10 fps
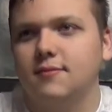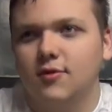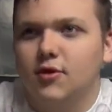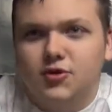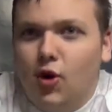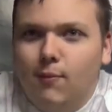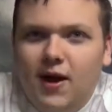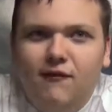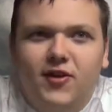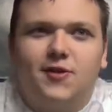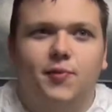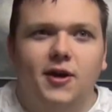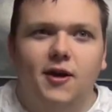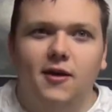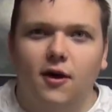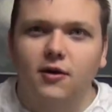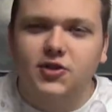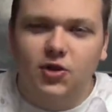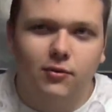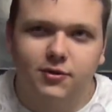There's no benefit to playing a young
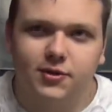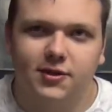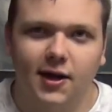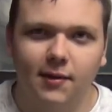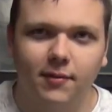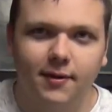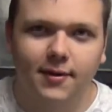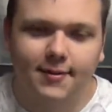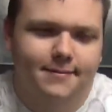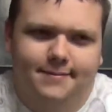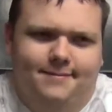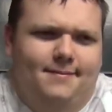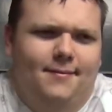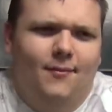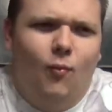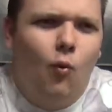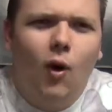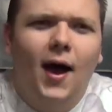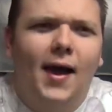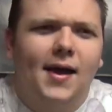soldier type.
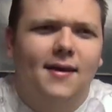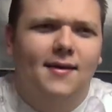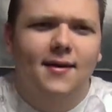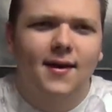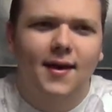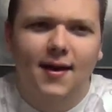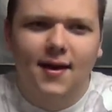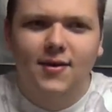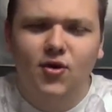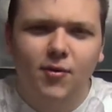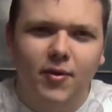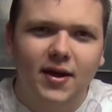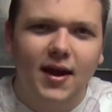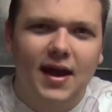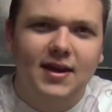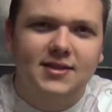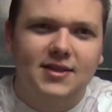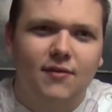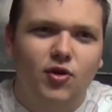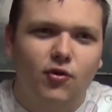Why? You can be an
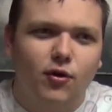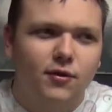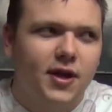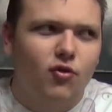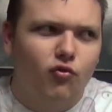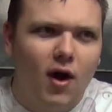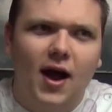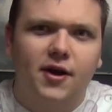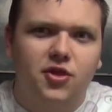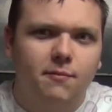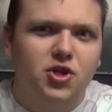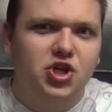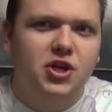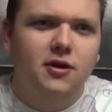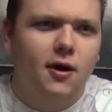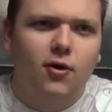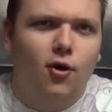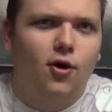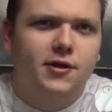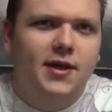87-year-old and rock the machine gun
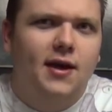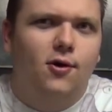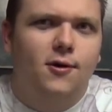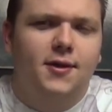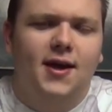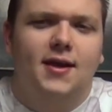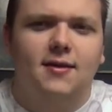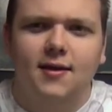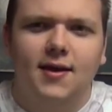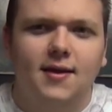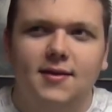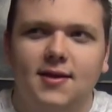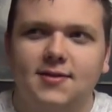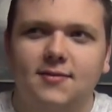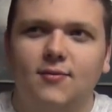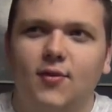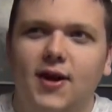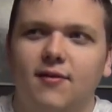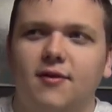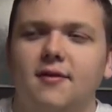all day, all night. Like, it doesn't,
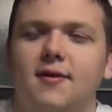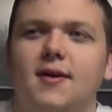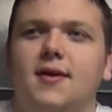whatever.